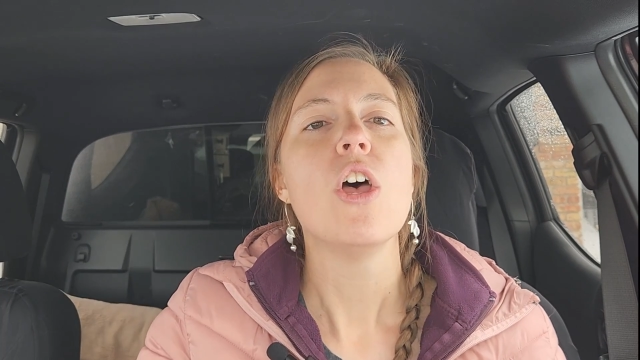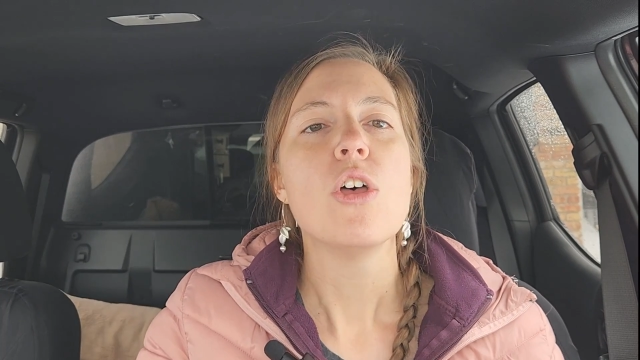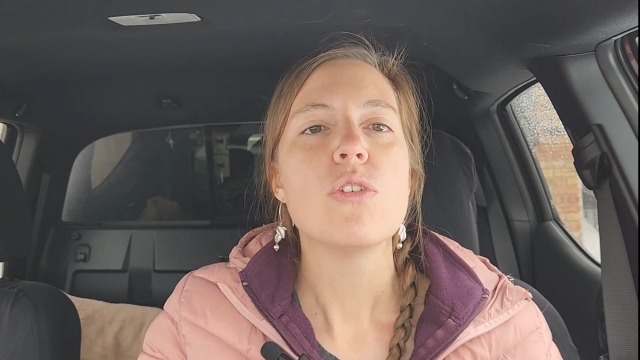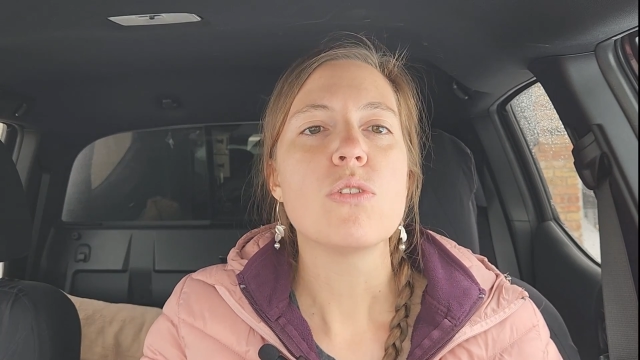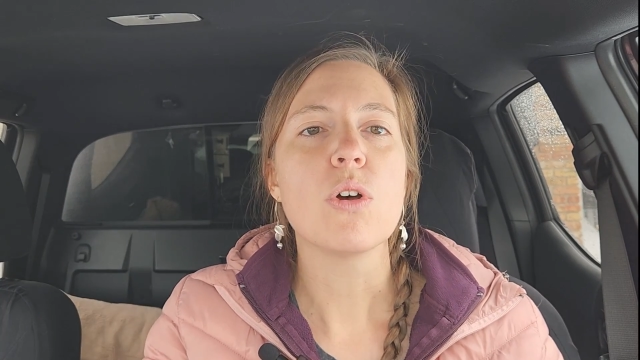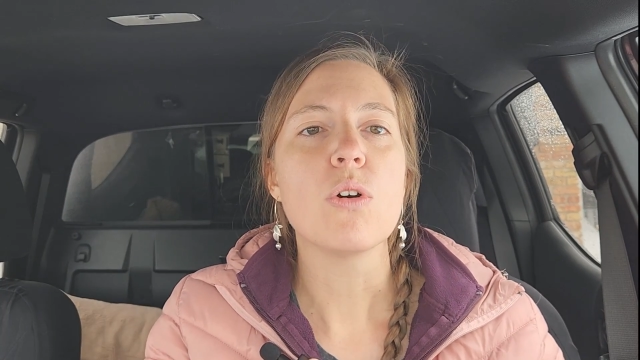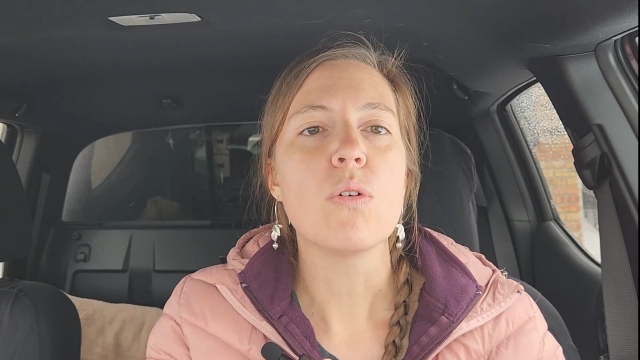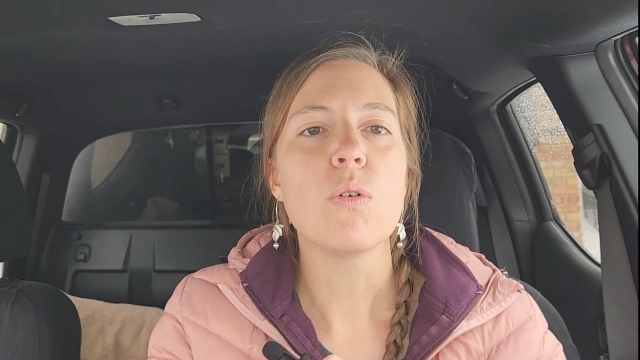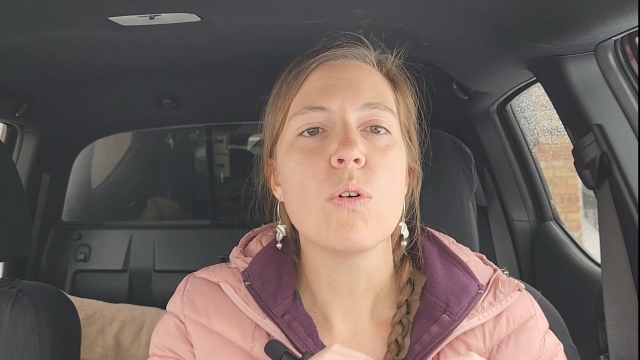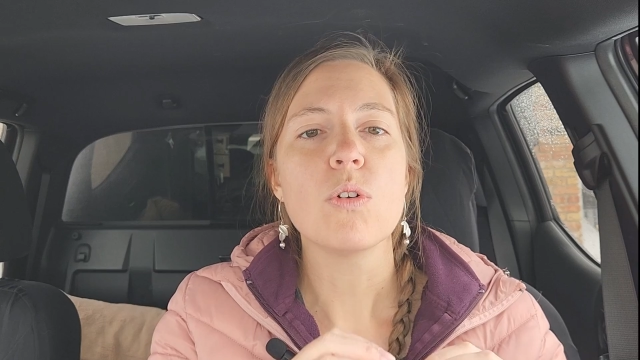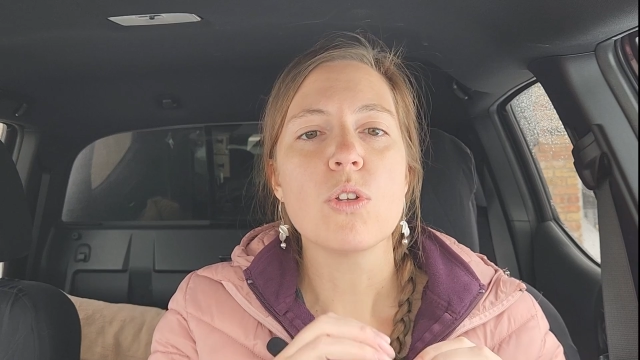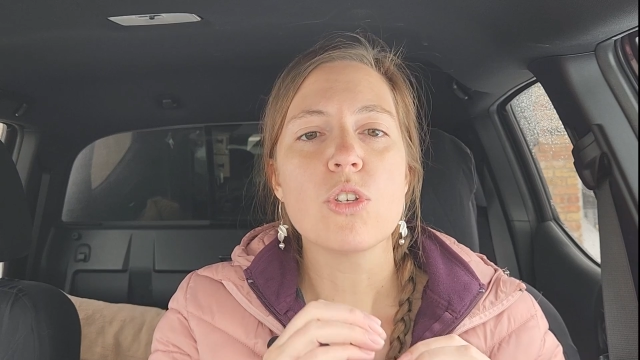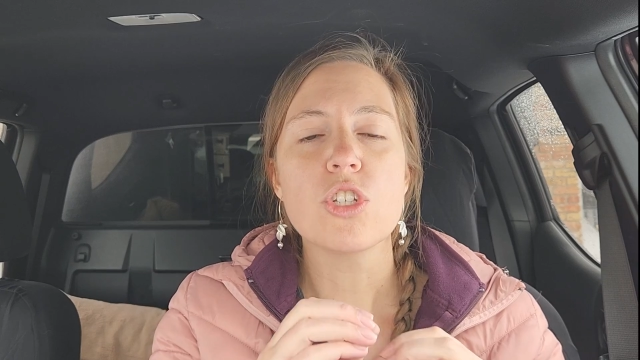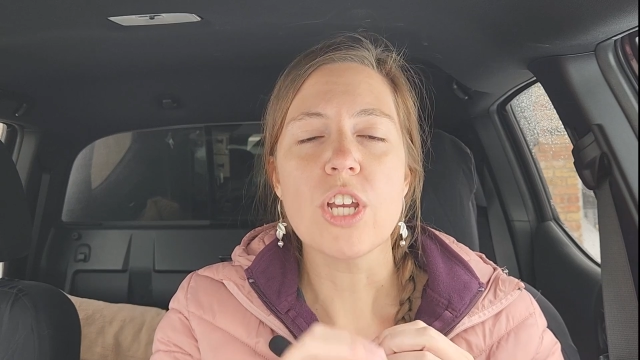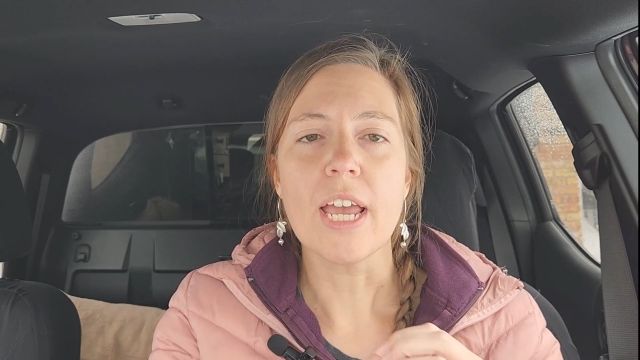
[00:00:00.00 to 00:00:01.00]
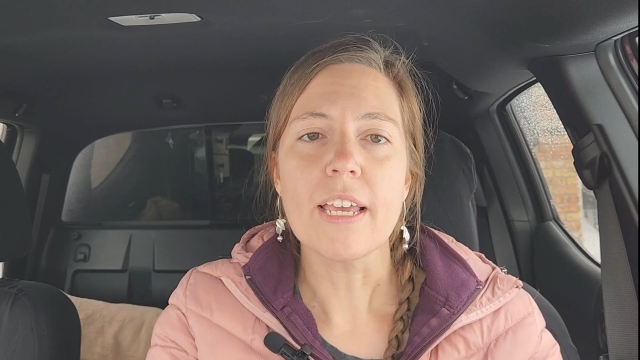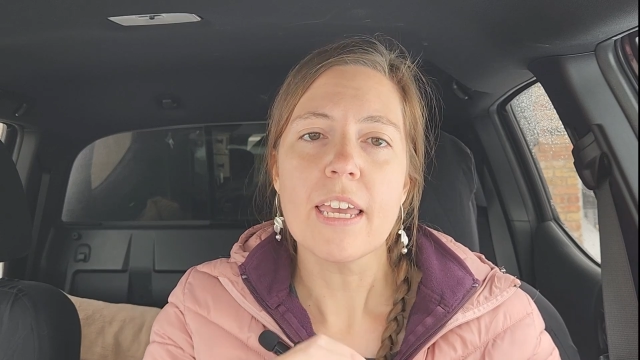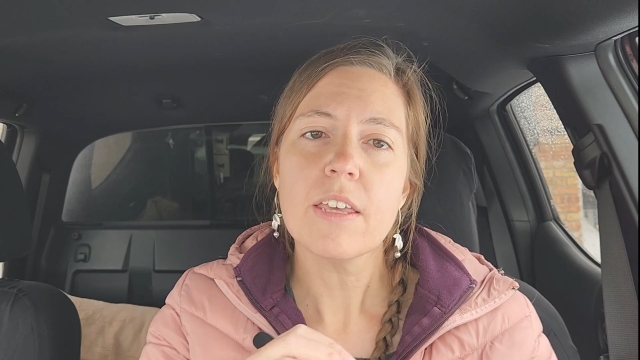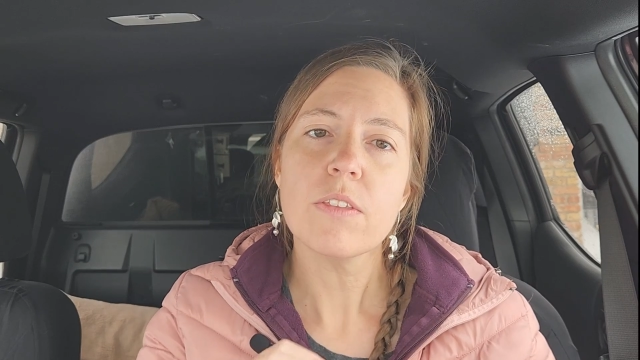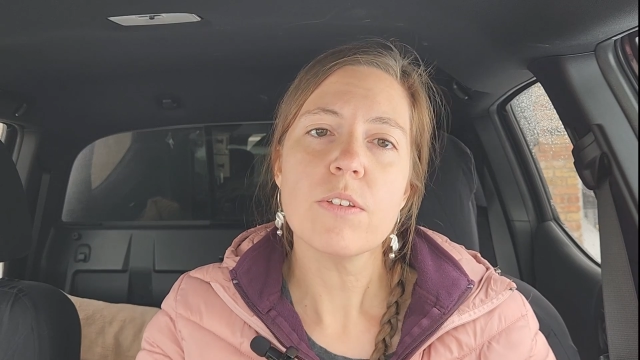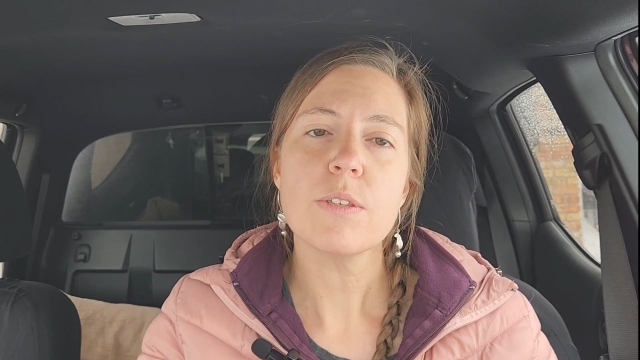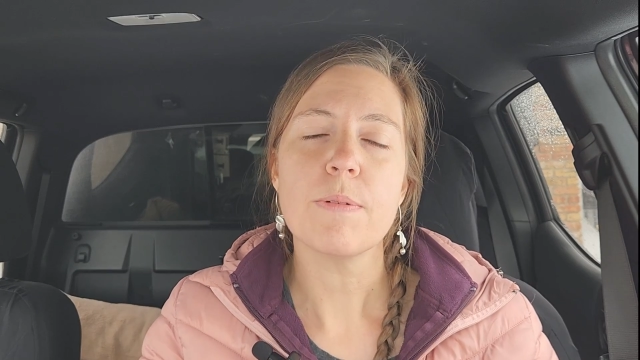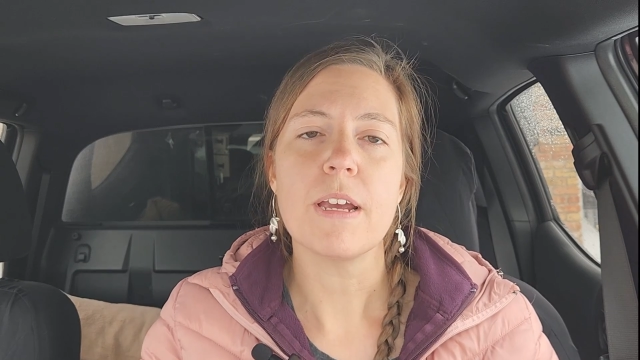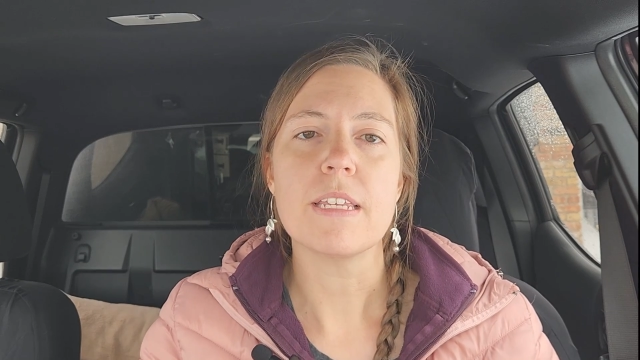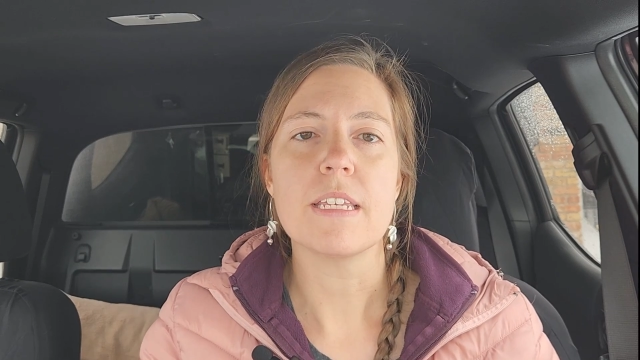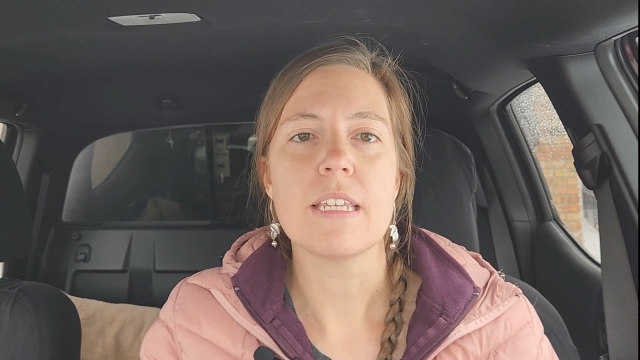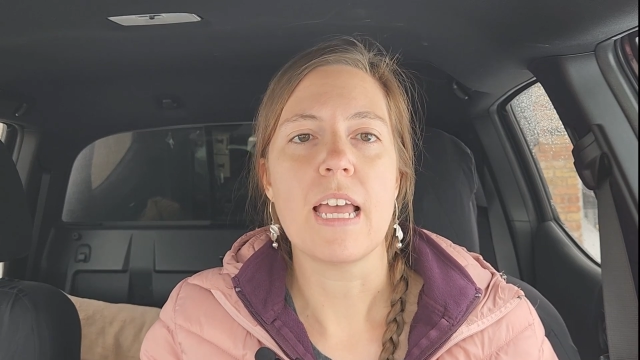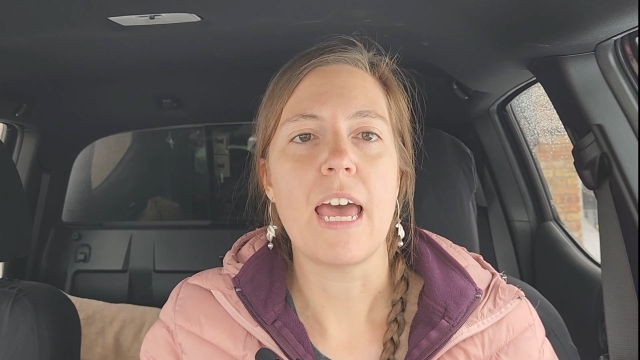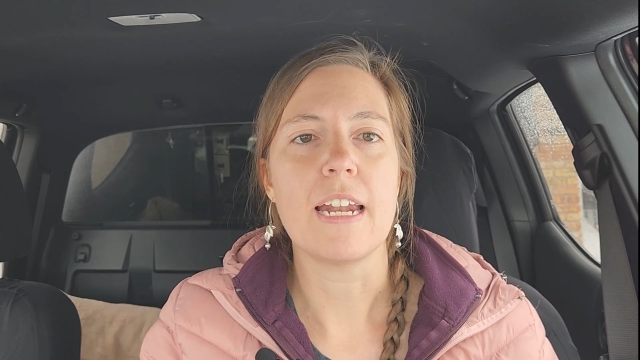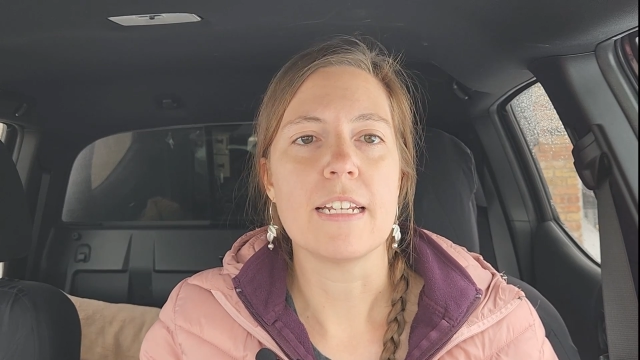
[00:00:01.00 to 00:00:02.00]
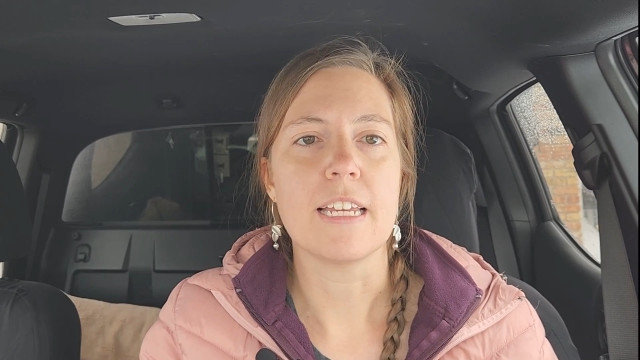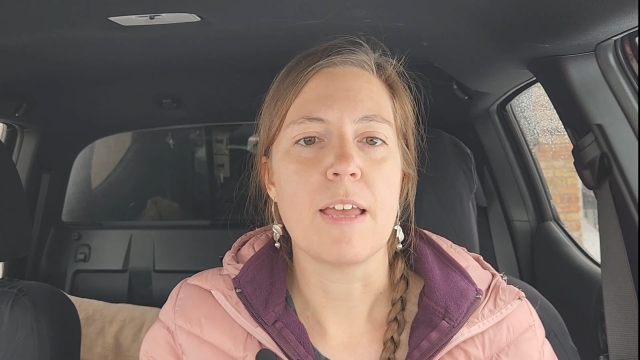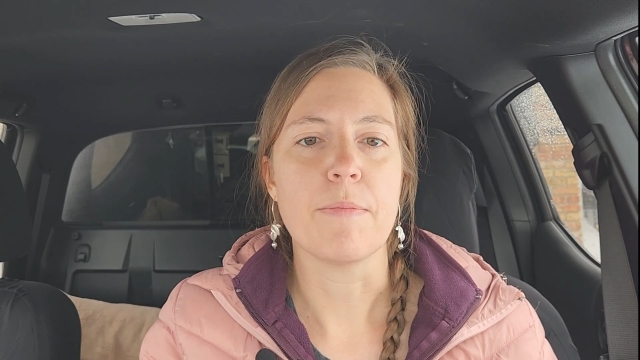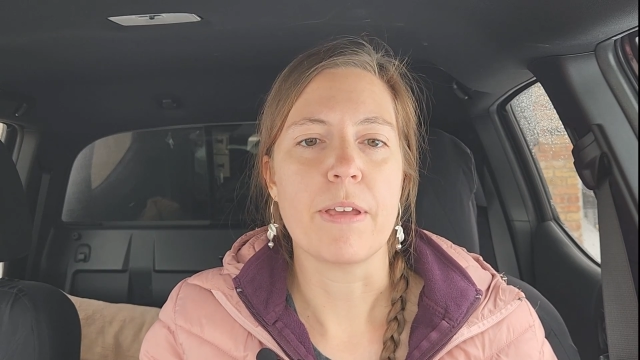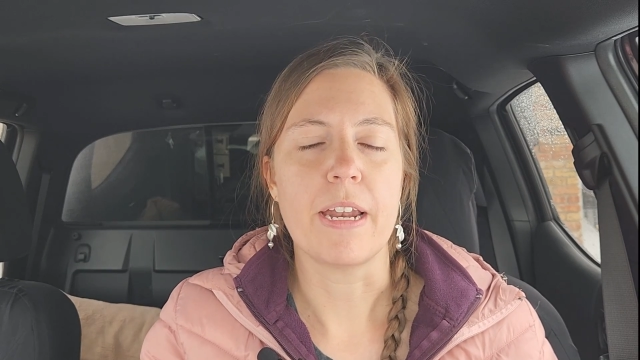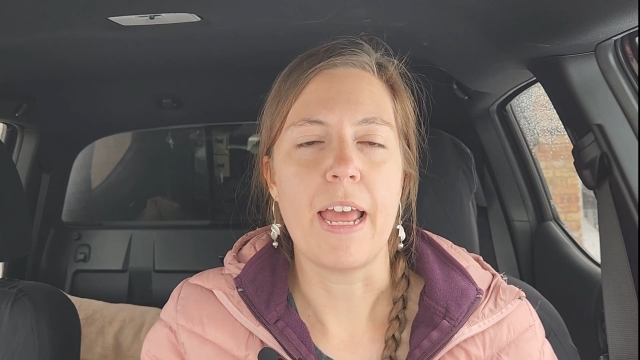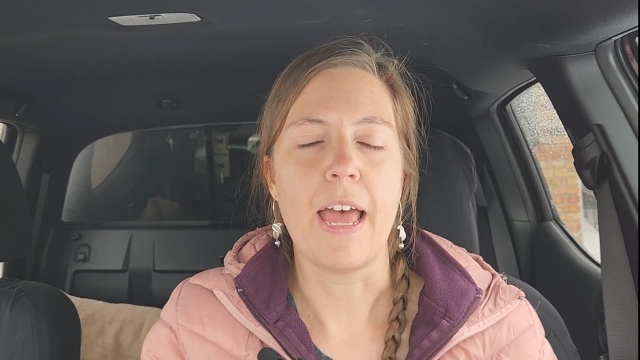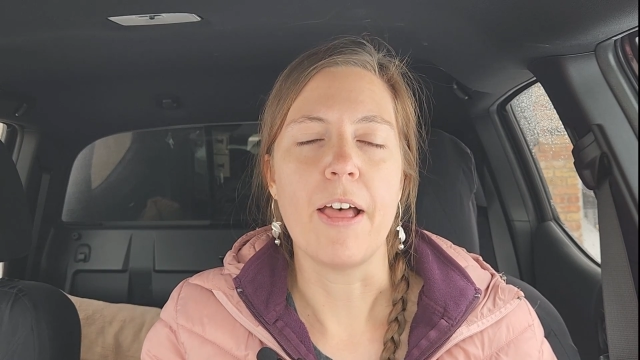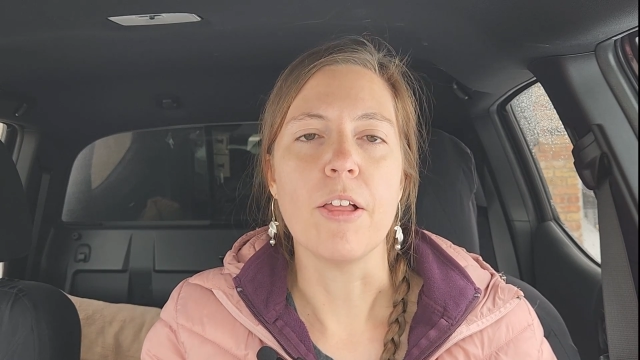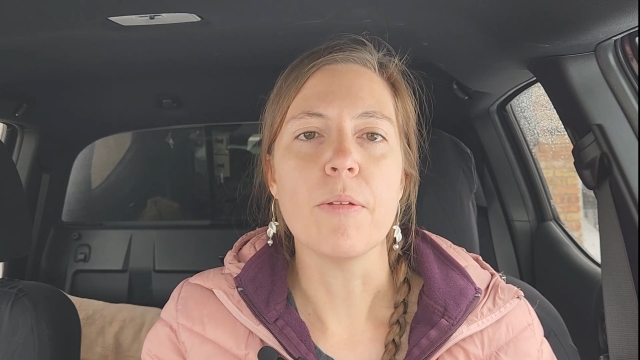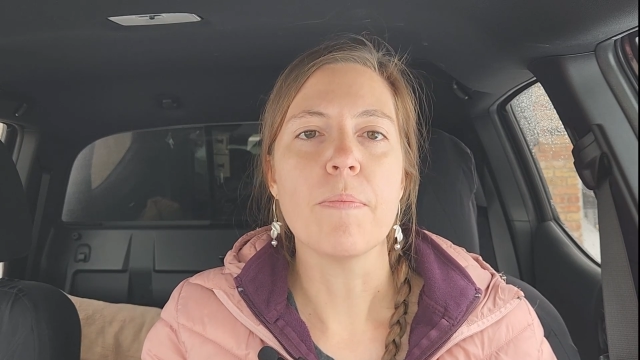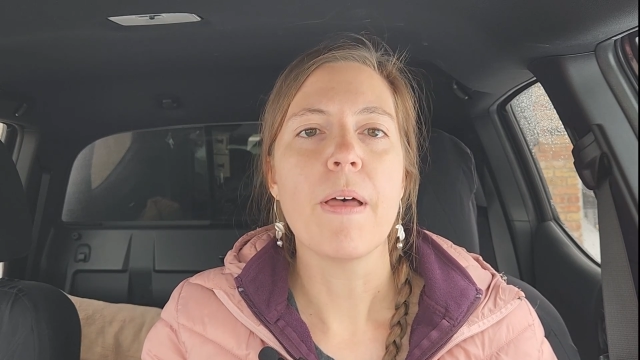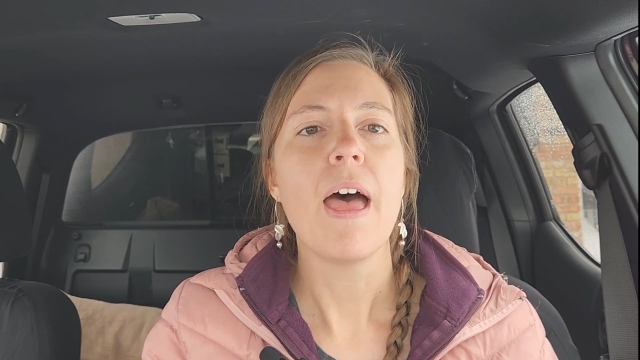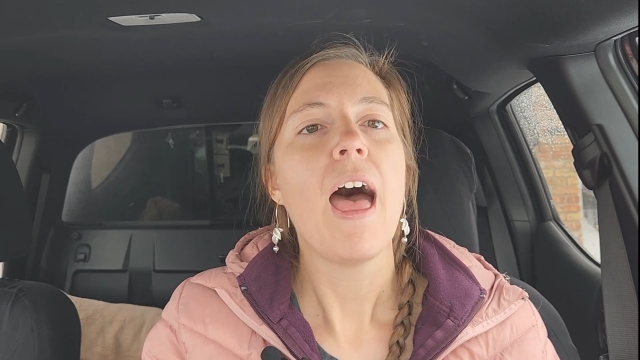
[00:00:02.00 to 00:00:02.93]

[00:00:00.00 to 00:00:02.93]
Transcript: So checking those prices ahead of time can help.